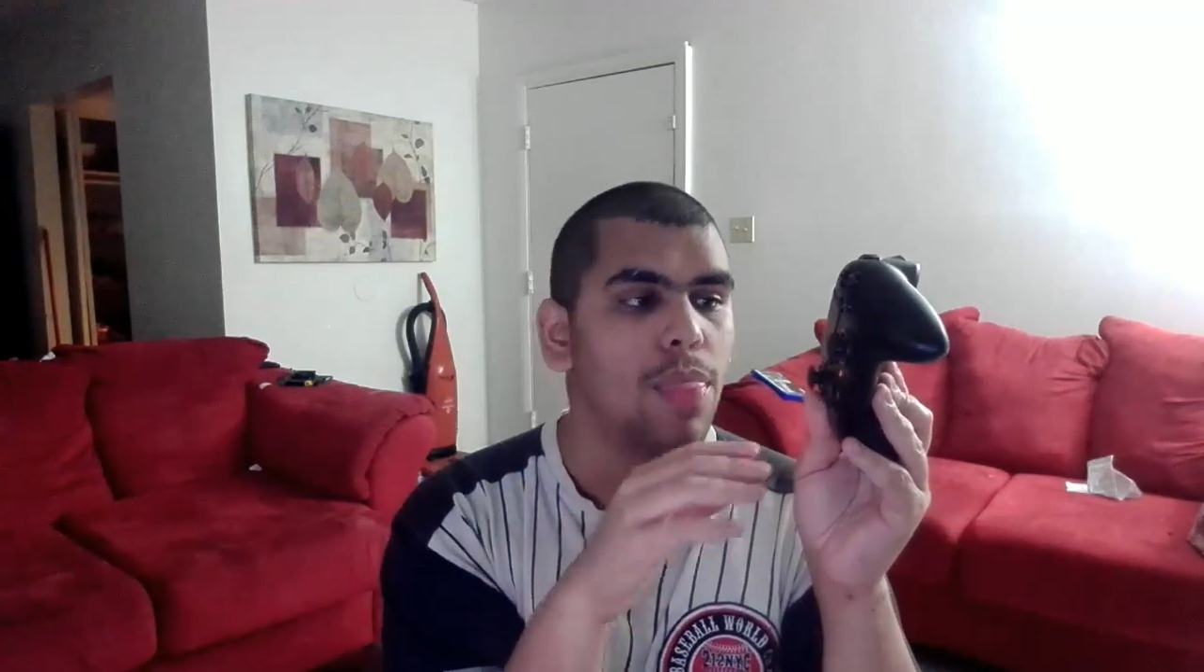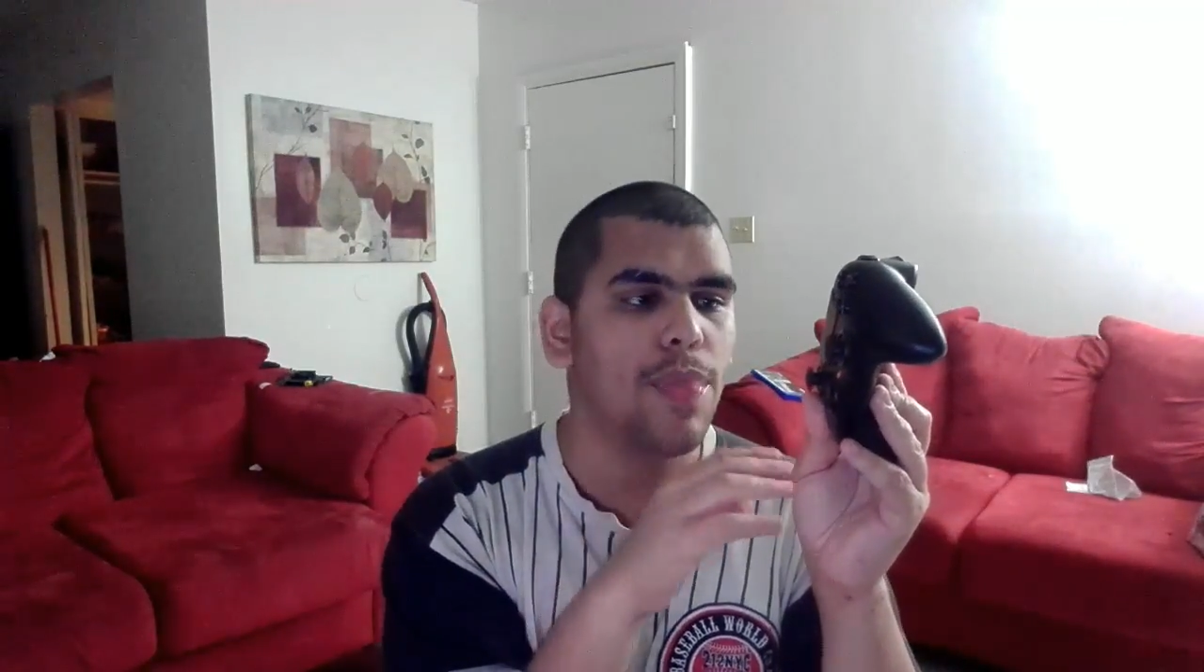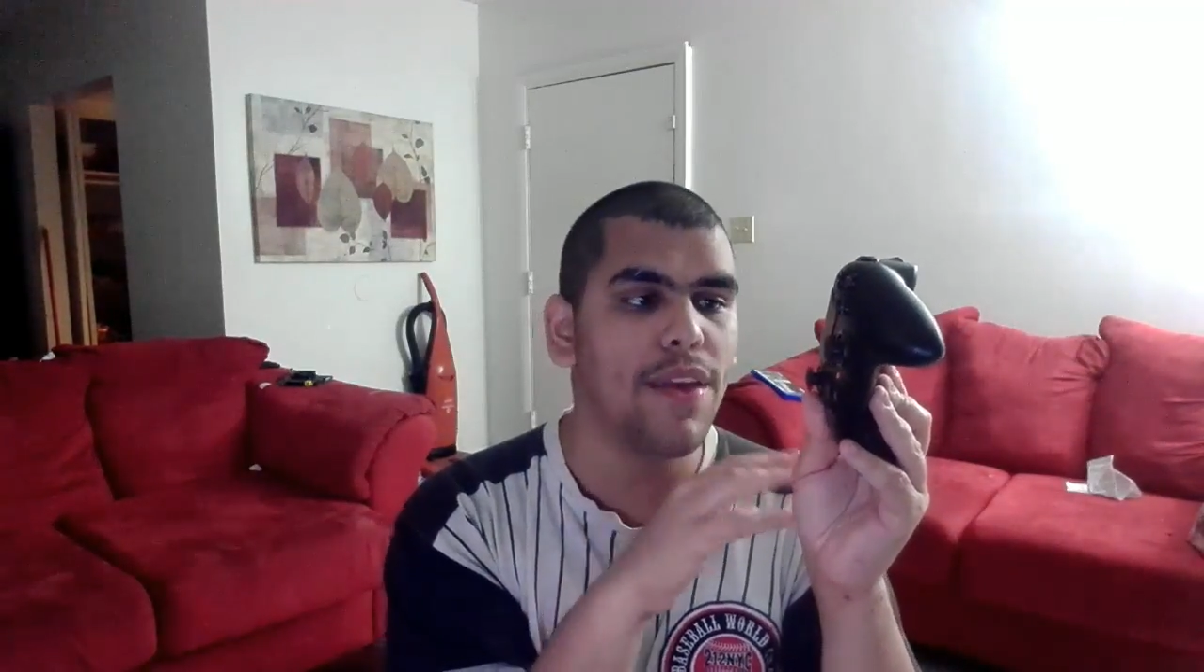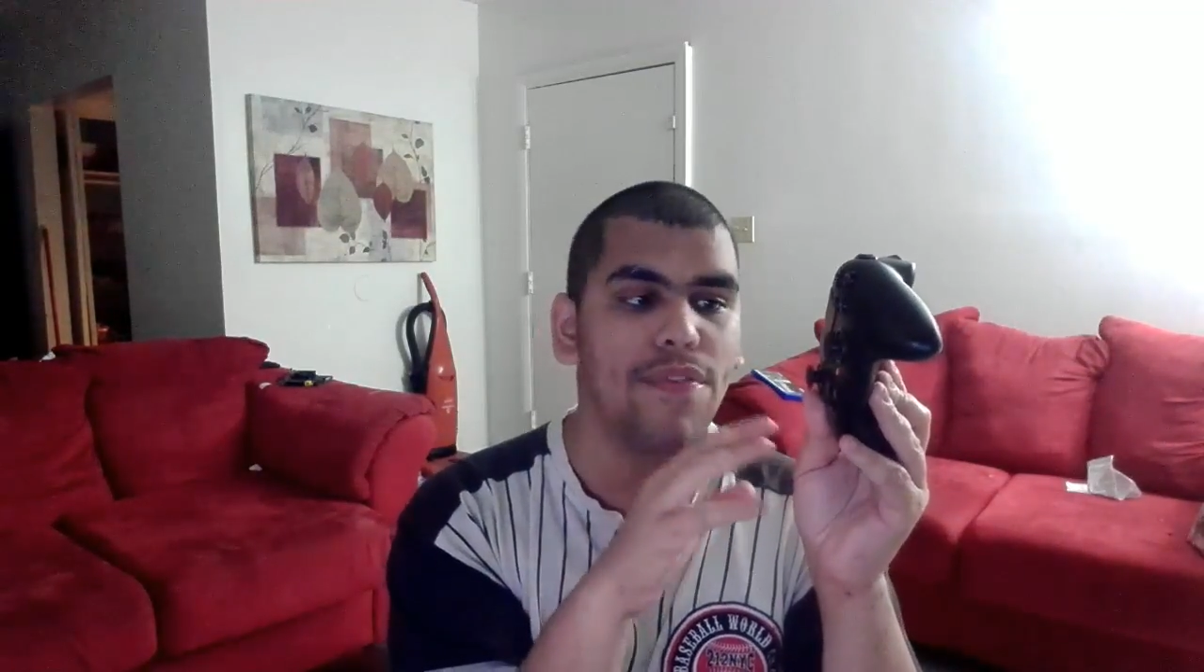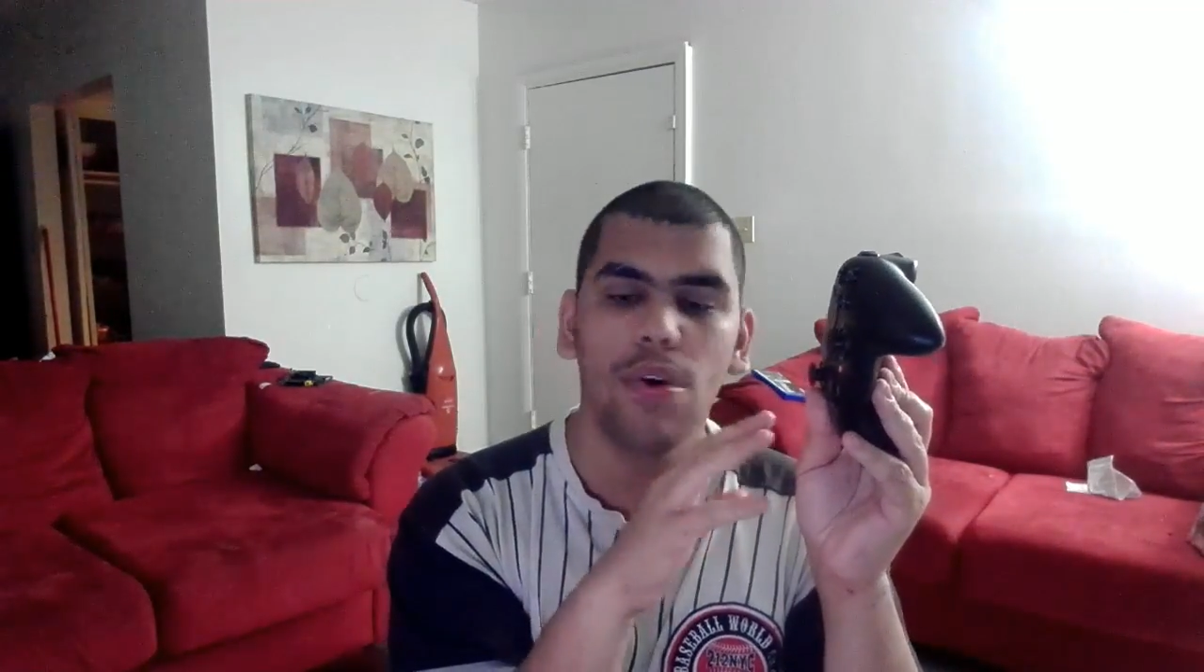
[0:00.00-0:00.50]

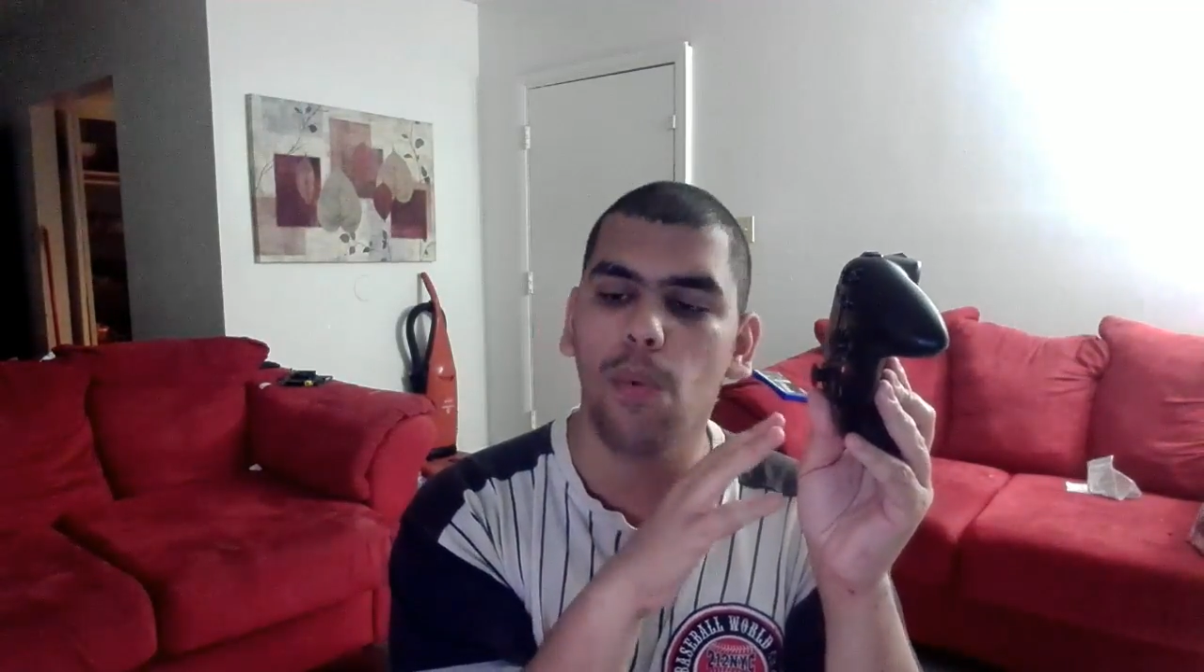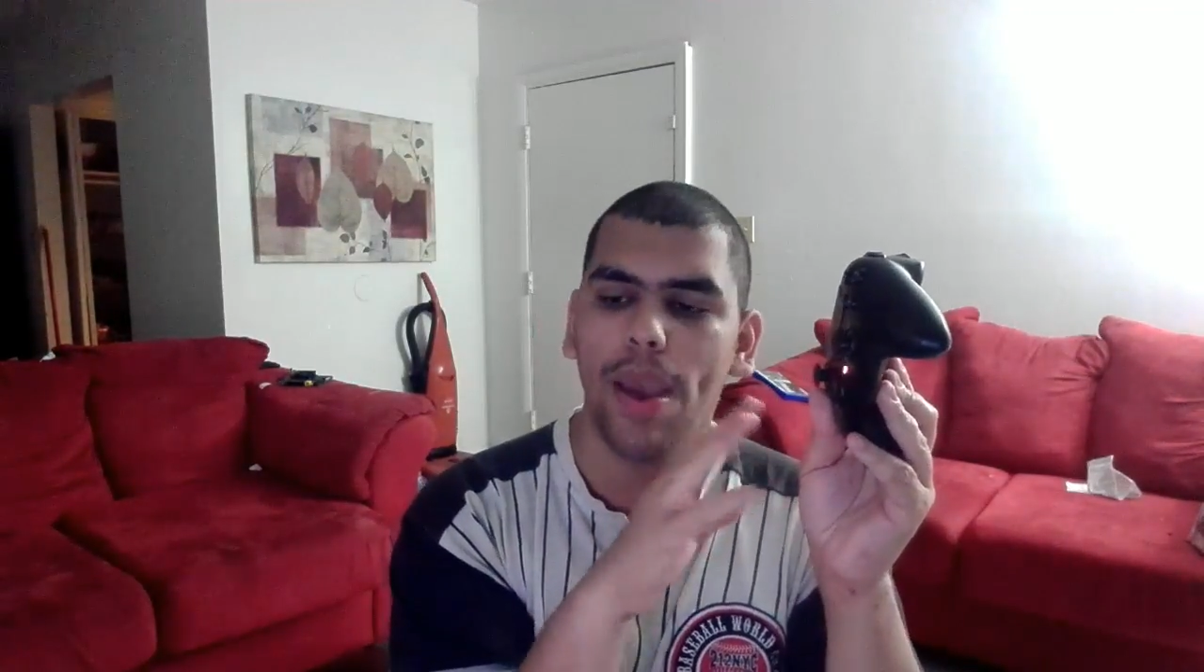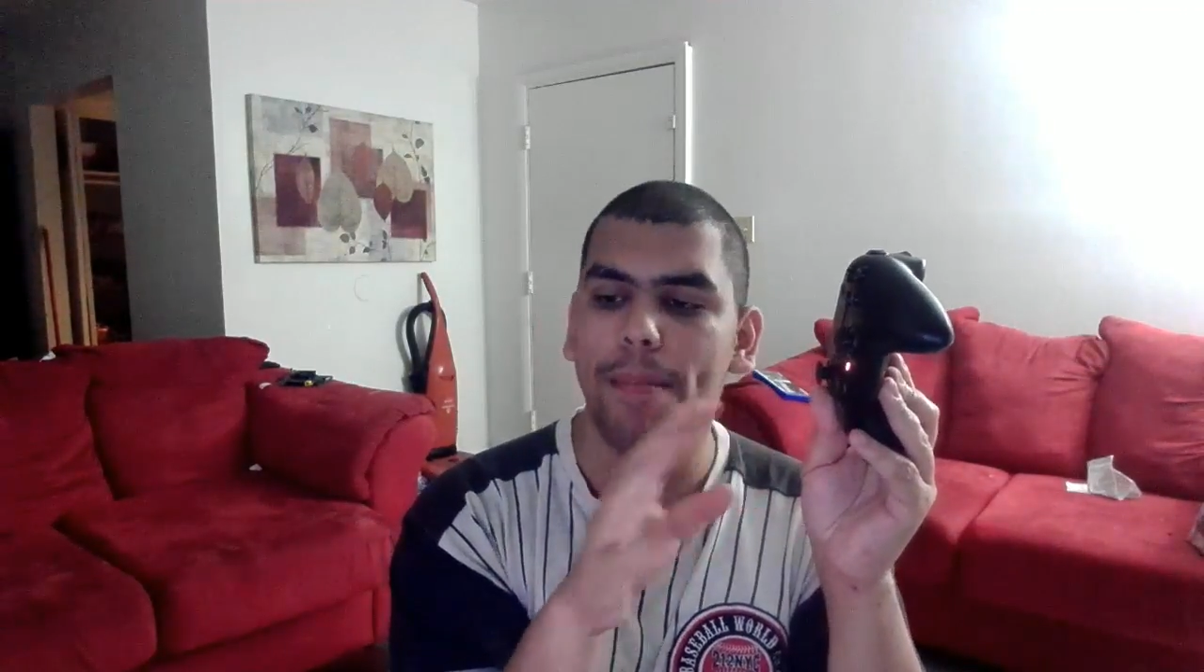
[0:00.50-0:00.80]
They feel way